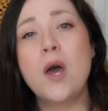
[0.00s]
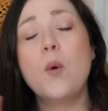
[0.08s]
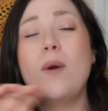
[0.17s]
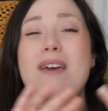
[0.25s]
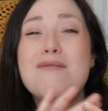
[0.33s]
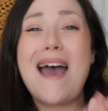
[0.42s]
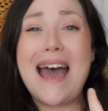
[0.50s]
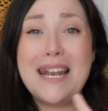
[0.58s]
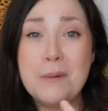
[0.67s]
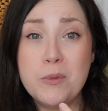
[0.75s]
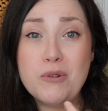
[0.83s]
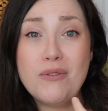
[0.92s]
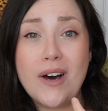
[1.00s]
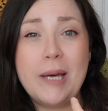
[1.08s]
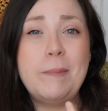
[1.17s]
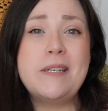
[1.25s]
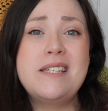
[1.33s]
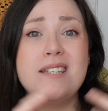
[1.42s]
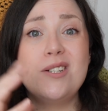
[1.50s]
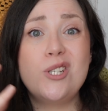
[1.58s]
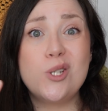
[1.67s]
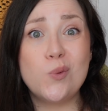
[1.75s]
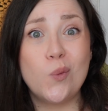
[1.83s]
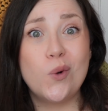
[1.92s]
We have animal fibres
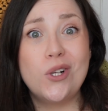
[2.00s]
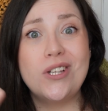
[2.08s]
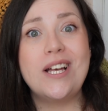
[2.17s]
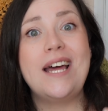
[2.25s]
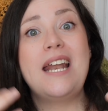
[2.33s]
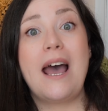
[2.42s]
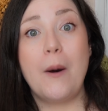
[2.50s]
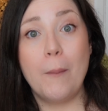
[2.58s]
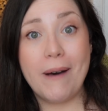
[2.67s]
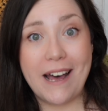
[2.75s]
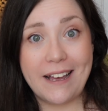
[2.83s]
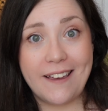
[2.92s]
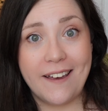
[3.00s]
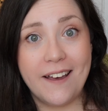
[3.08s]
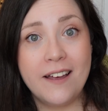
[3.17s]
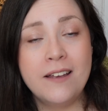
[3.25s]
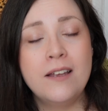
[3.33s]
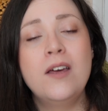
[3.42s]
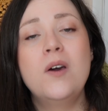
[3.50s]
such as wool and alpaca.